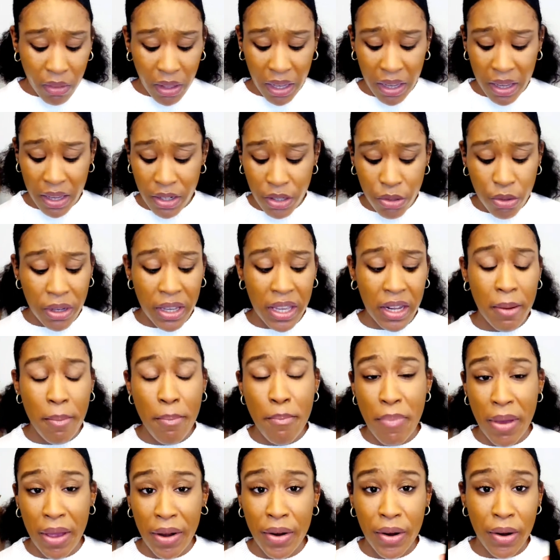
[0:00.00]
And you'll get
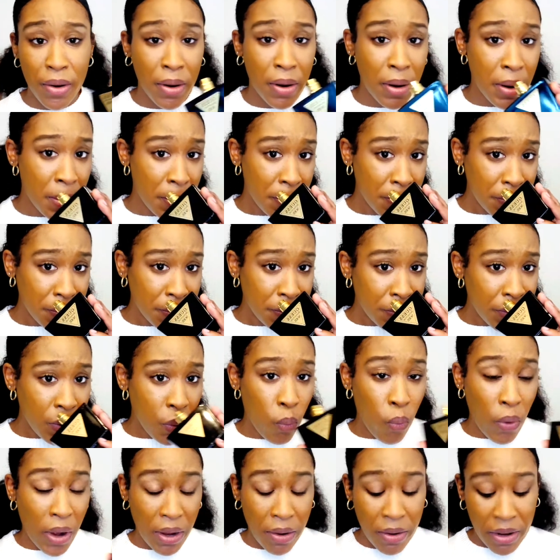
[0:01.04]
a better
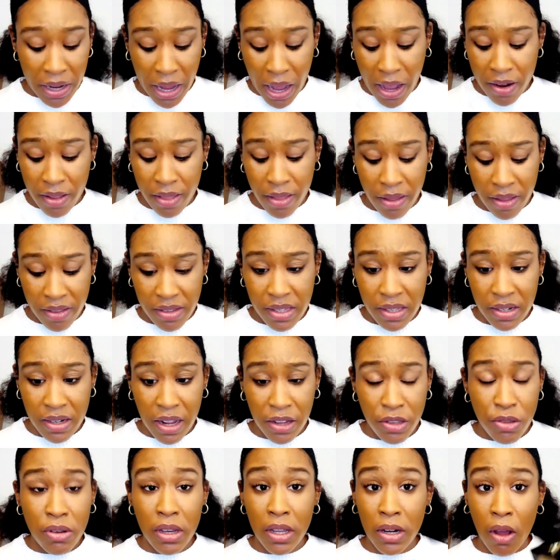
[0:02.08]
wearing out of this. Now
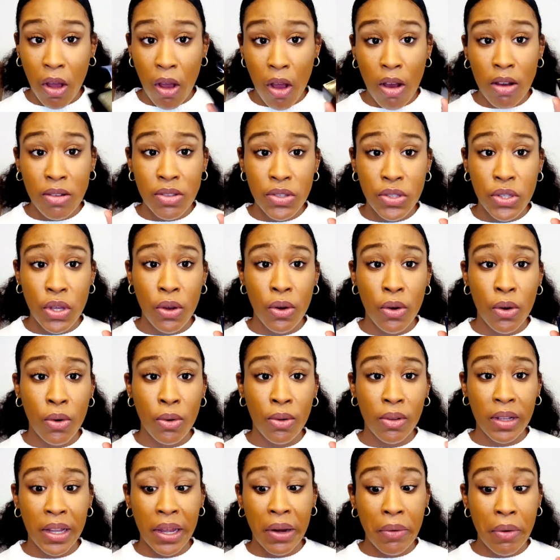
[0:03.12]
you can also
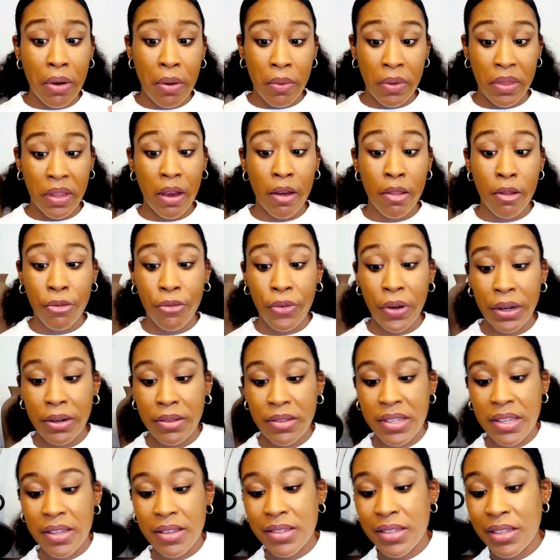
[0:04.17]
layer it with other
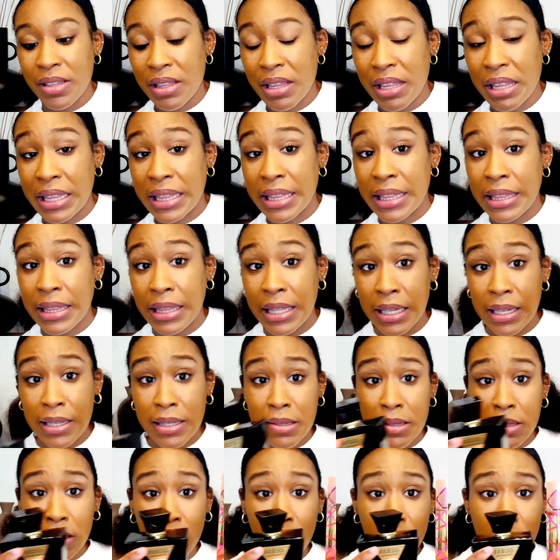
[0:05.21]
fragrances.
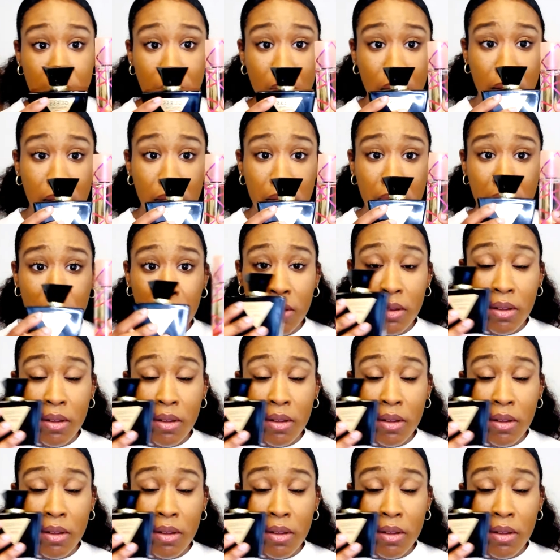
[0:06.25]
This combo